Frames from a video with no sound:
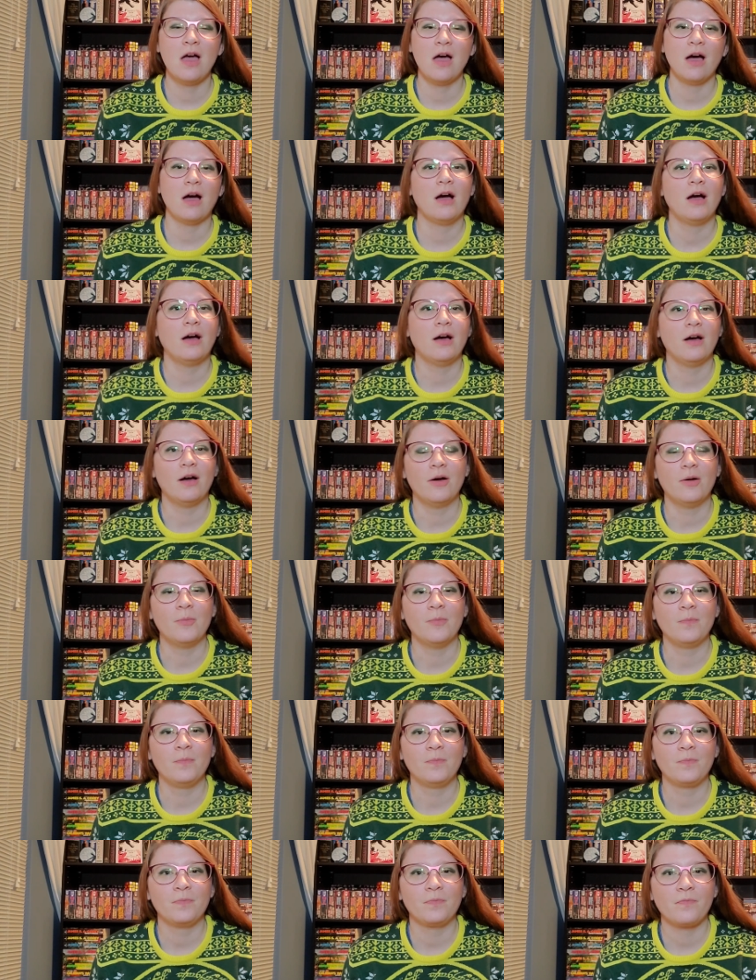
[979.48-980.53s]

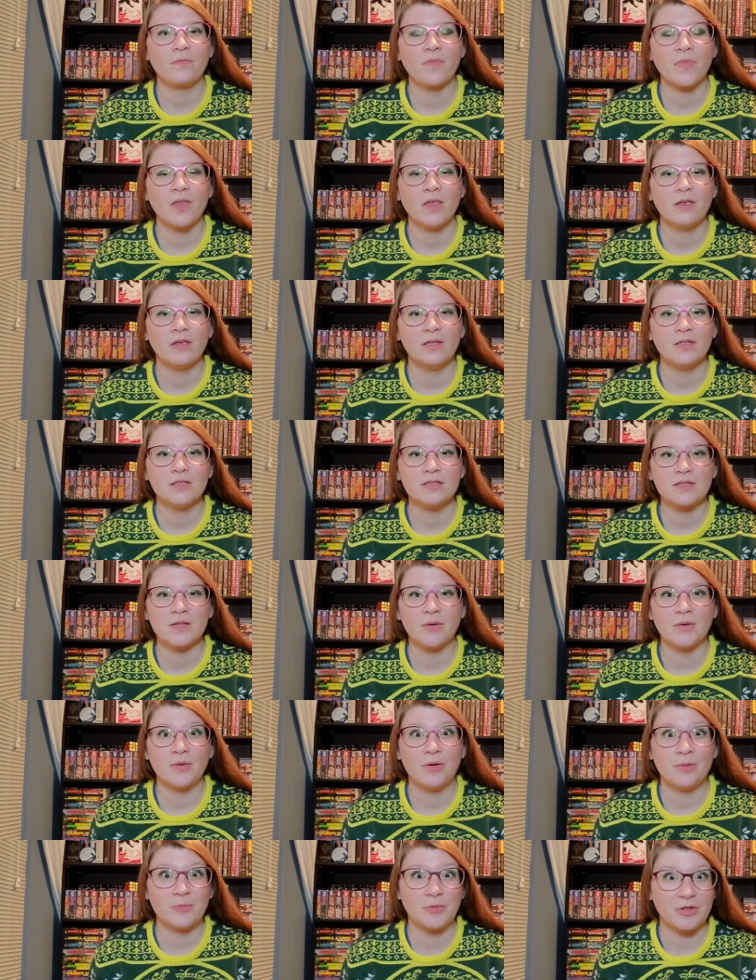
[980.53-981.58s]
So
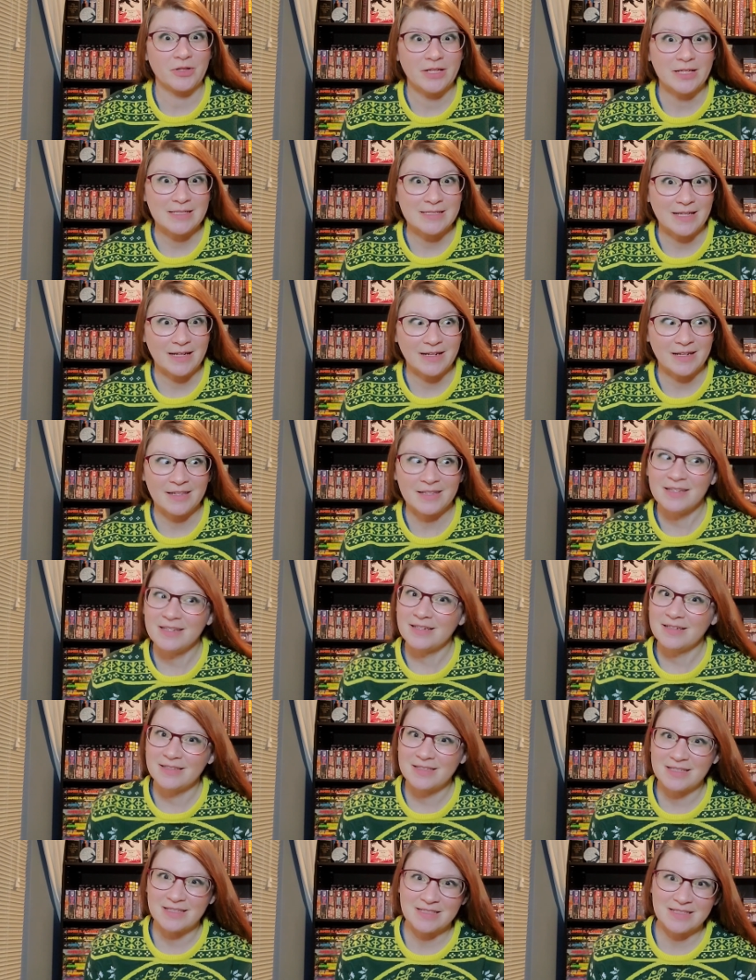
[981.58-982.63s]
I'm really excited
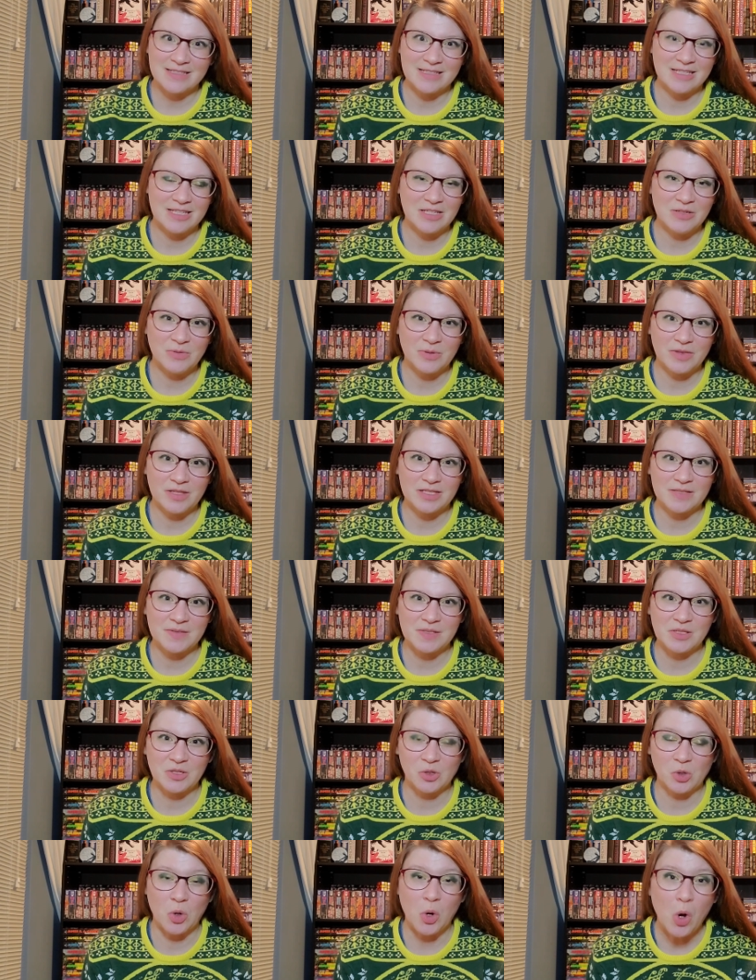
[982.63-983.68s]
to see what this
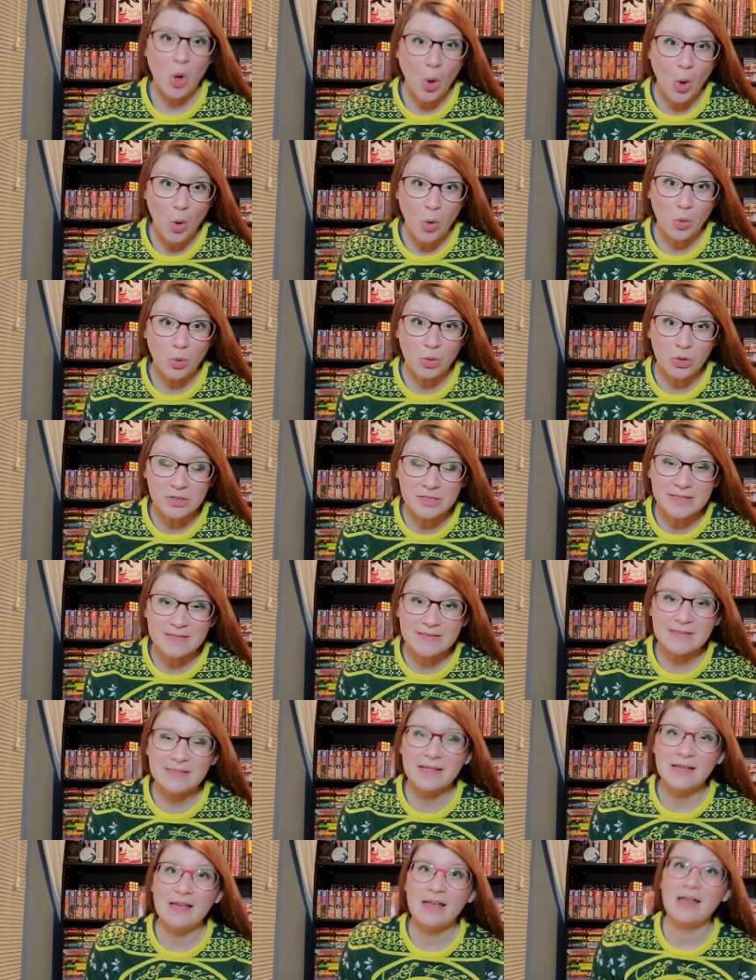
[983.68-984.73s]
year holds.
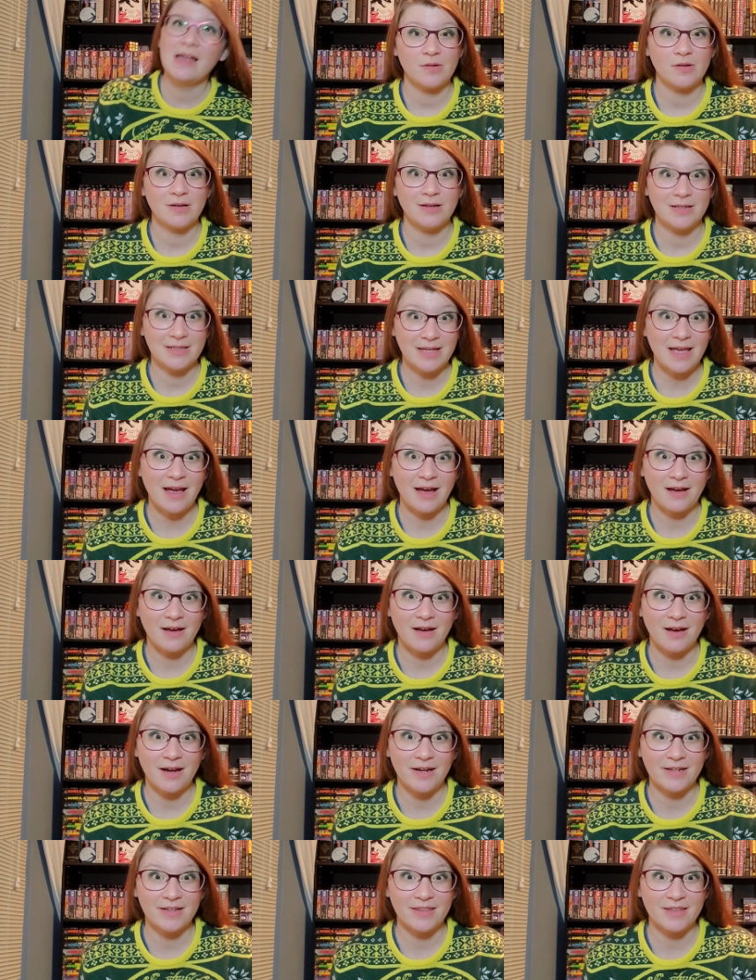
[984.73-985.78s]
Yeah,
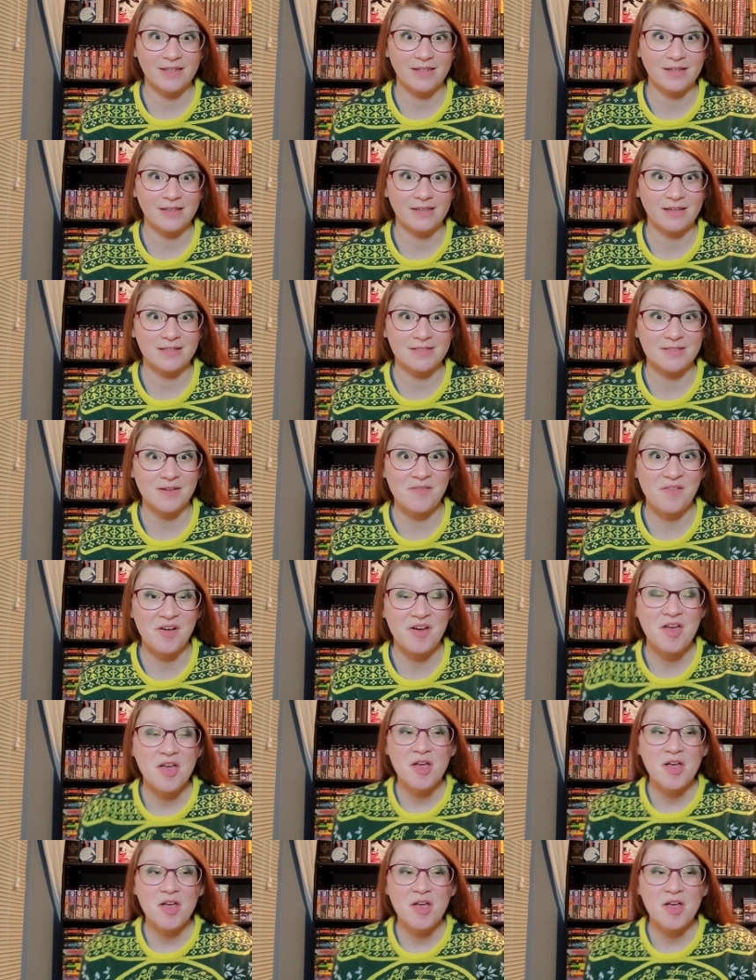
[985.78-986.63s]
I think that's all.